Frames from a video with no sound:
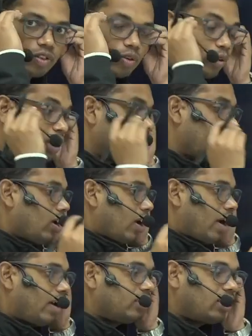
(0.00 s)
Okay,
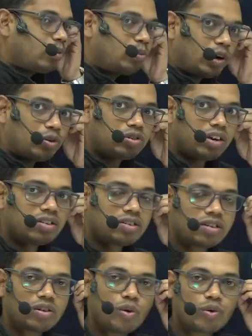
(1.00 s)
and they are produced at
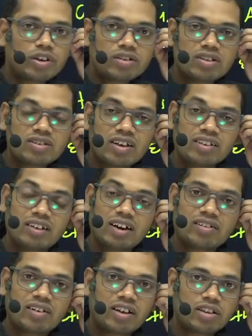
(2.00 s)
certain locations and they are
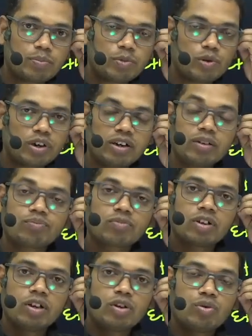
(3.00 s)
transported
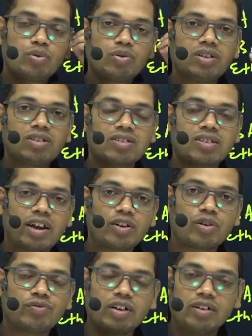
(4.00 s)
to the site
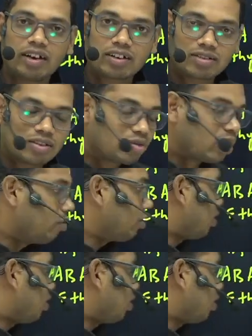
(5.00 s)
of their action. So I will